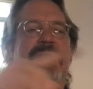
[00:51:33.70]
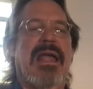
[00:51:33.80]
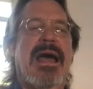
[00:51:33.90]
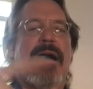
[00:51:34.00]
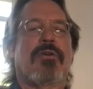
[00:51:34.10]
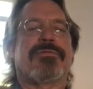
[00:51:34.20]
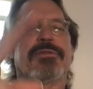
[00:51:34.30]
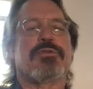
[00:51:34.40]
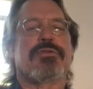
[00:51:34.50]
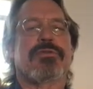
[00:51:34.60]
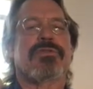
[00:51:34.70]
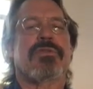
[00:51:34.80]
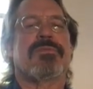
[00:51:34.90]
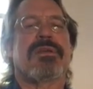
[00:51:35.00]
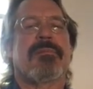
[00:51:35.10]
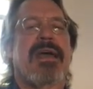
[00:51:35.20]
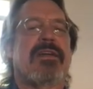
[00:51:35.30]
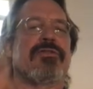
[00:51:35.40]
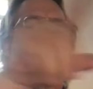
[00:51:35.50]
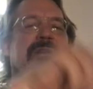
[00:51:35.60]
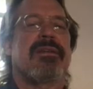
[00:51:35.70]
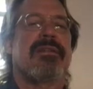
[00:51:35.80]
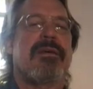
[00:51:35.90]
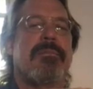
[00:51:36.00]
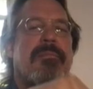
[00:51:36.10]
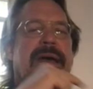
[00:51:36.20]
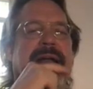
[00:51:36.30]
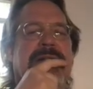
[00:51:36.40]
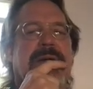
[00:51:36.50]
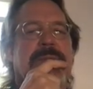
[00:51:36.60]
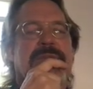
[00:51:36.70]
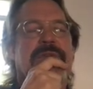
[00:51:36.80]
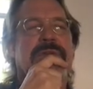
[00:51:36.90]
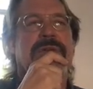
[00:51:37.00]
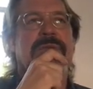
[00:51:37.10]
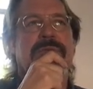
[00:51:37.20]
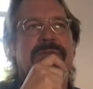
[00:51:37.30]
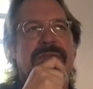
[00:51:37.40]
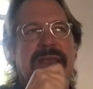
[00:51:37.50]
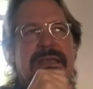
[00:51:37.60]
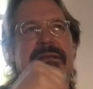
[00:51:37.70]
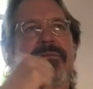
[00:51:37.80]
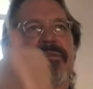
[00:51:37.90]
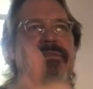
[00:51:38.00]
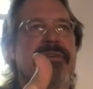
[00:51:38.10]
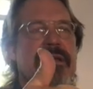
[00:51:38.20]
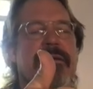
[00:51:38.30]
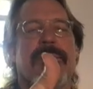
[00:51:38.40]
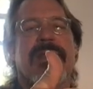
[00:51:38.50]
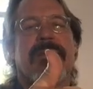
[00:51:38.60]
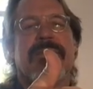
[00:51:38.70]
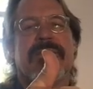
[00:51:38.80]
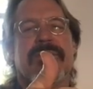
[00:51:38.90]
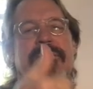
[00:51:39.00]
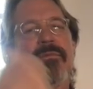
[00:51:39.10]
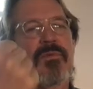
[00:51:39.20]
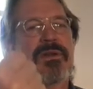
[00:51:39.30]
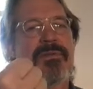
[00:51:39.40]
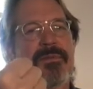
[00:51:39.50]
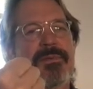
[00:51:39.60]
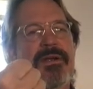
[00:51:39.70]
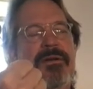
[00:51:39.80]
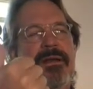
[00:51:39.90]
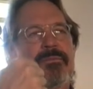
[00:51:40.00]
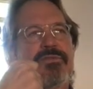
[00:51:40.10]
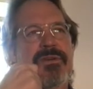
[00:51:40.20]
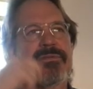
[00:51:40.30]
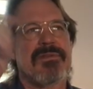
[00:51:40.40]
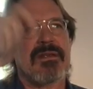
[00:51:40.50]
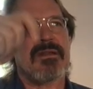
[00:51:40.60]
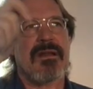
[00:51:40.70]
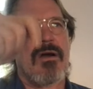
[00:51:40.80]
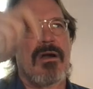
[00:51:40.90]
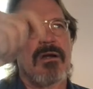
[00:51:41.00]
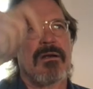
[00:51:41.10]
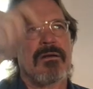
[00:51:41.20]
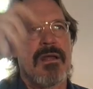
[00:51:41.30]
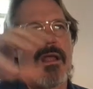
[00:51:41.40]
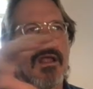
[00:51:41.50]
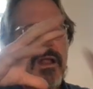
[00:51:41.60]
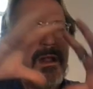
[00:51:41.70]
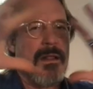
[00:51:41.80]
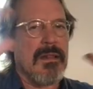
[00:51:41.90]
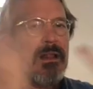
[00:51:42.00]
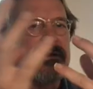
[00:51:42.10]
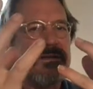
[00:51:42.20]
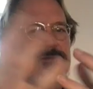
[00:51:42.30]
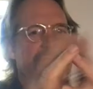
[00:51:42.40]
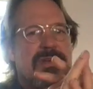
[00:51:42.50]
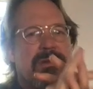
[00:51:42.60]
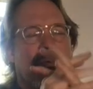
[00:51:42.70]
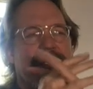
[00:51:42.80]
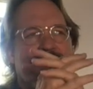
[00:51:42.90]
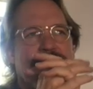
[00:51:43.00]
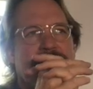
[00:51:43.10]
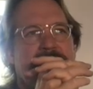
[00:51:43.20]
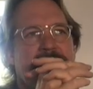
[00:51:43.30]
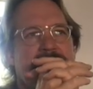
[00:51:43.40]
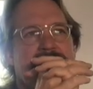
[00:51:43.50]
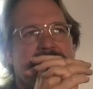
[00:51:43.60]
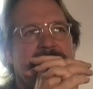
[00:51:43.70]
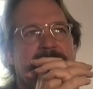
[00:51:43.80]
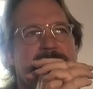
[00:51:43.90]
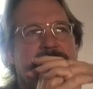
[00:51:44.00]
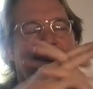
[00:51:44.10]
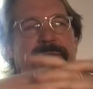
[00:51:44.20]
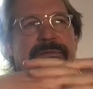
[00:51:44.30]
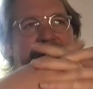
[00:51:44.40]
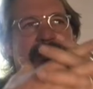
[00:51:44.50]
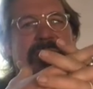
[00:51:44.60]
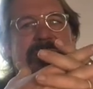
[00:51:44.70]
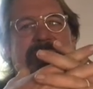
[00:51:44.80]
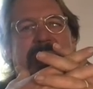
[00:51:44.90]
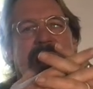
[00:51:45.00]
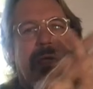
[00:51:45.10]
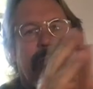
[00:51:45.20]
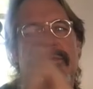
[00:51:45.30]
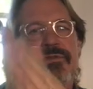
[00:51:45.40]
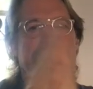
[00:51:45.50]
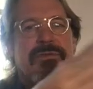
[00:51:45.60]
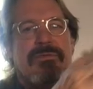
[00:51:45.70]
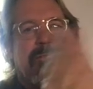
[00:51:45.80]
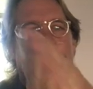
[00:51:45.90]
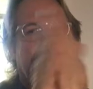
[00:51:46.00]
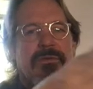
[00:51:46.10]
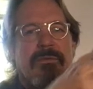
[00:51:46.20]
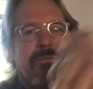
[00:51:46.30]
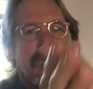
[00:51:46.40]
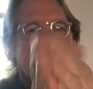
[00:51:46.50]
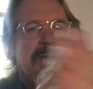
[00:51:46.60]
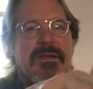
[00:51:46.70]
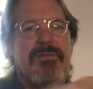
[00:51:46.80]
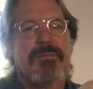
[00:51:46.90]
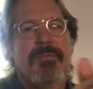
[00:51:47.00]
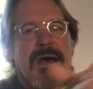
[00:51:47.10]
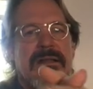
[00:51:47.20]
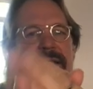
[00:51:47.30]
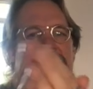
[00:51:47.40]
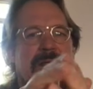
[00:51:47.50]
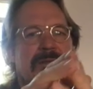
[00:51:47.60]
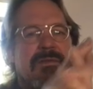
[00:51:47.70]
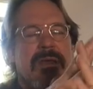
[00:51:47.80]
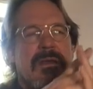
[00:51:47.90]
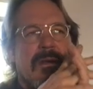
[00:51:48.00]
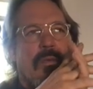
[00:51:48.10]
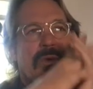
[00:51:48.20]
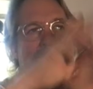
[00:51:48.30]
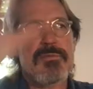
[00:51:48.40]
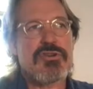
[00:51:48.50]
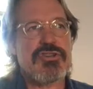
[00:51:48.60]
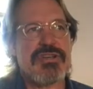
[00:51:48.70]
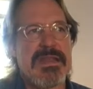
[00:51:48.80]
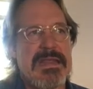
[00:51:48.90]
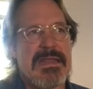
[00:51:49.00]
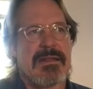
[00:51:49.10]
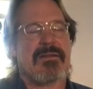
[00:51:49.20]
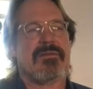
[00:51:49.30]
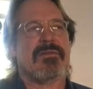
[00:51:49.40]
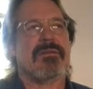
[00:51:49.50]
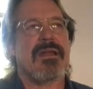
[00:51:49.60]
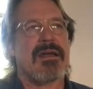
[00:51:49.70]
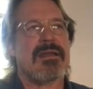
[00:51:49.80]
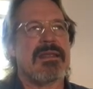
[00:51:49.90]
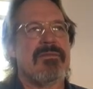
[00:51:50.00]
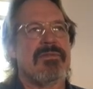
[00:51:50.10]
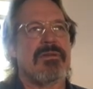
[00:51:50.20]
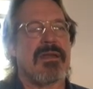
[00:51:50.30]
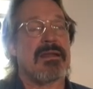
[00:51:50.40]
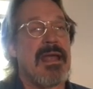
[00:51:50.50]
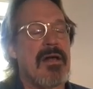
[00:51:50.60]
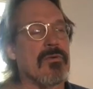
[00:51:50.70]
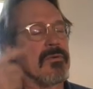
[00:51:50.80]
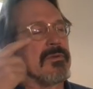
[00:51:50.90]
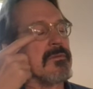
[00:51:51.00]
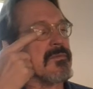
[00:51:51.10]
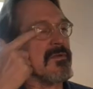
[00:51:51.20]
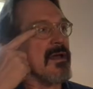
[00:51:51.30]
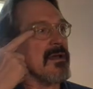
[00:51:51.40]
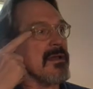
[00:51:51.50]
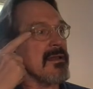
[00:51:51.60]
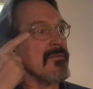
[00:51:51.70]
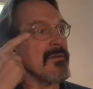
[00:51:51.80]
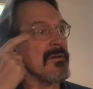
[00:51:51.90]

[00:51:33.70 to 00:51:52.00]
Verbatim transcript: how futures could be imagined and then backed up. Certainly, we're thinking of designer babies, one of the paradigm shifts in our collective generation, thinking about pervasive AI, which is for, forming us, modeling us, with machines, not even, and algorithms, not even